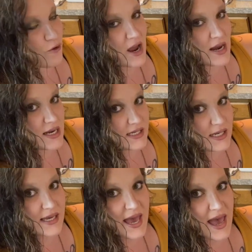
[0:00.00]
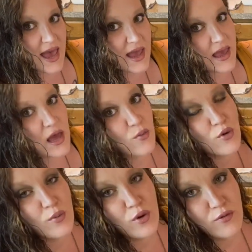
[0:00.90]
any decay and
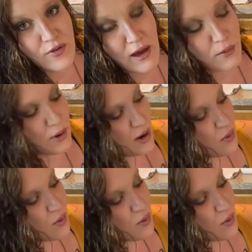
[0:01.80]
remove that right